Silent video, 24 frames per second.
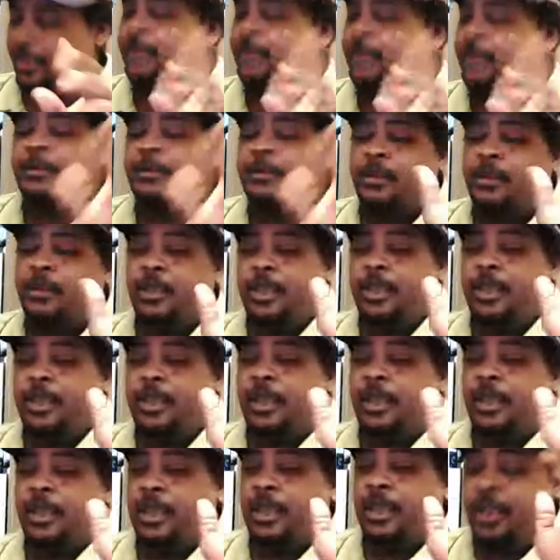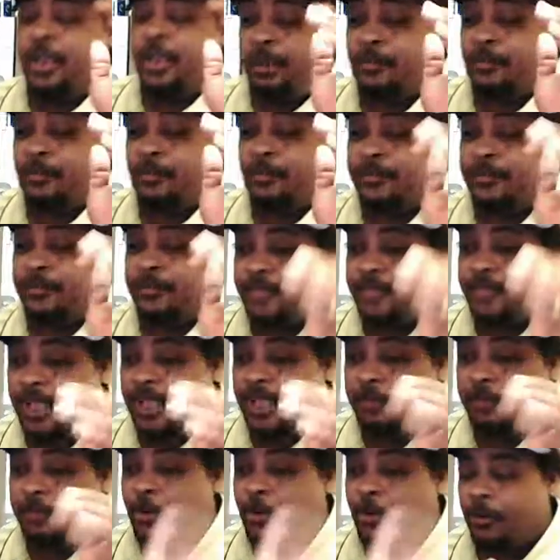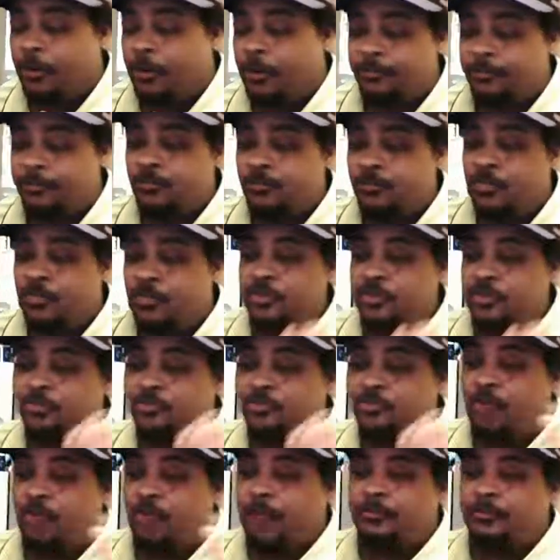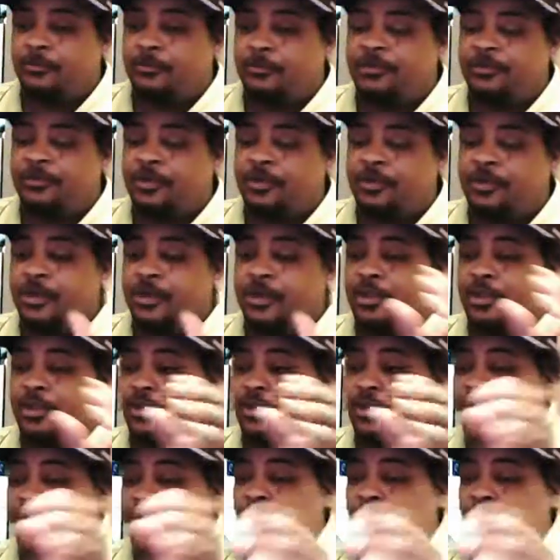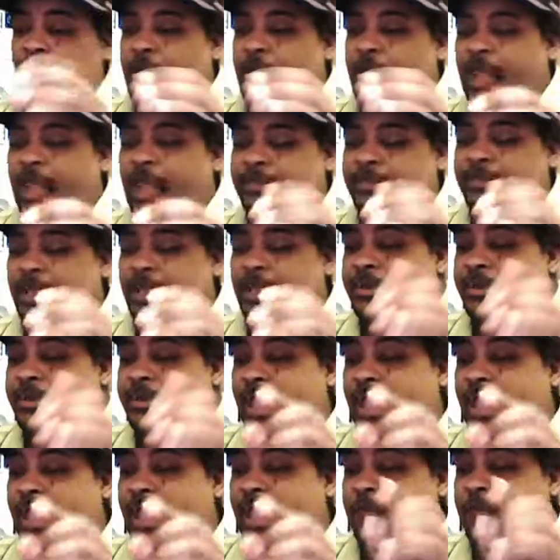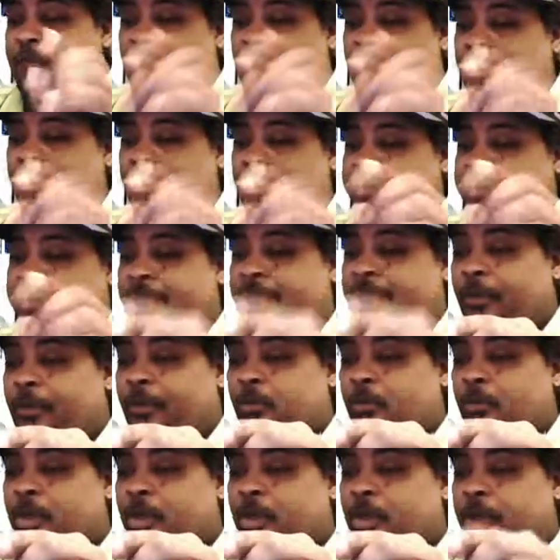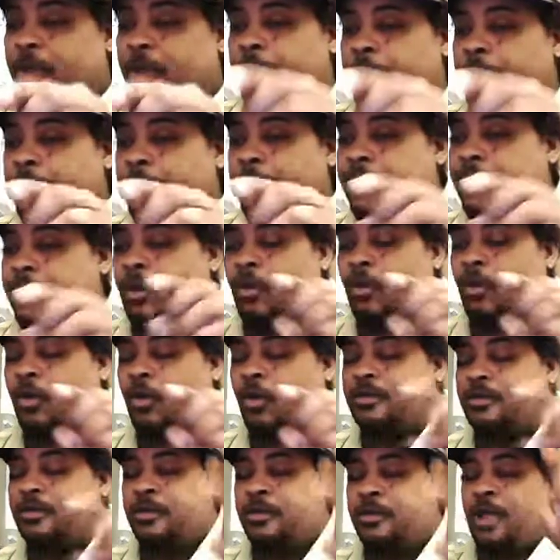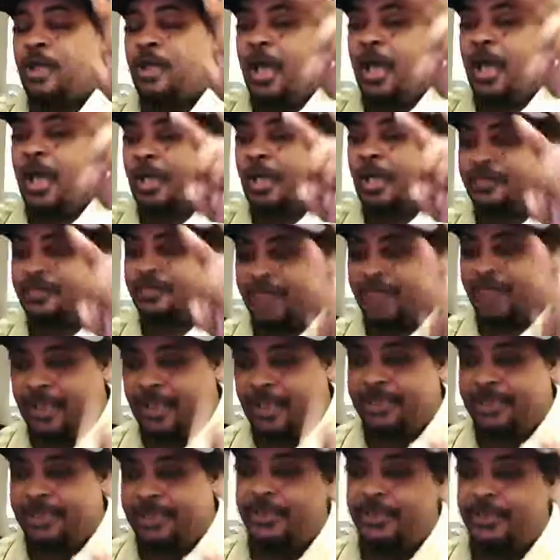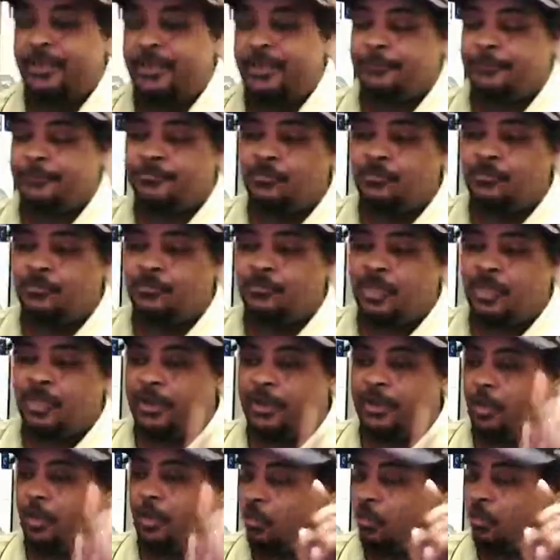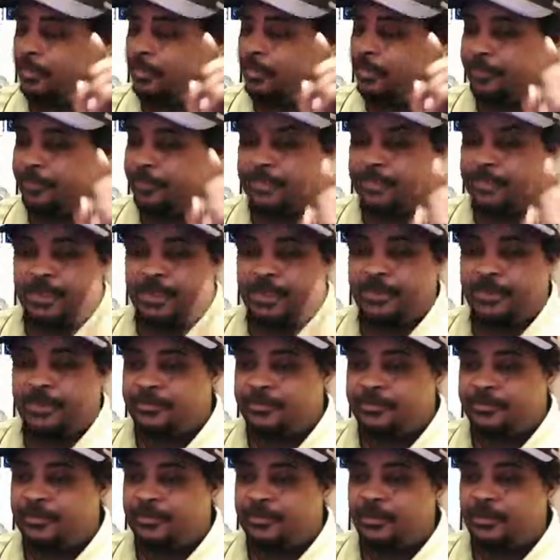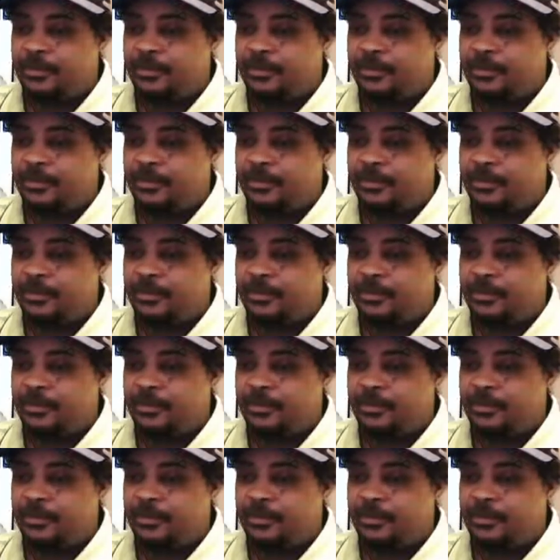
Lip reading: And here's the sad part, drivers, you guys got the cat by the tail, because I'll say it again, and I always have said this,